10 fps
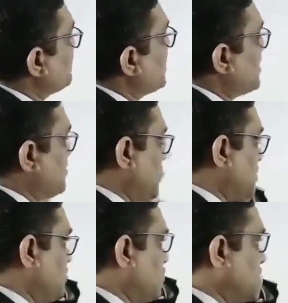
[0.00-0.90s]
dynamic
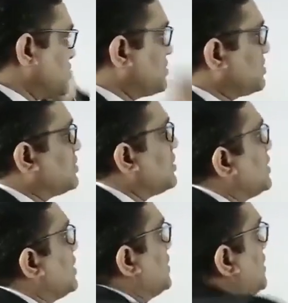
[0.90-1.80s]
mutation.
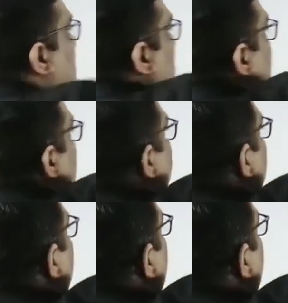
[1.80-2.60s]
Here we have to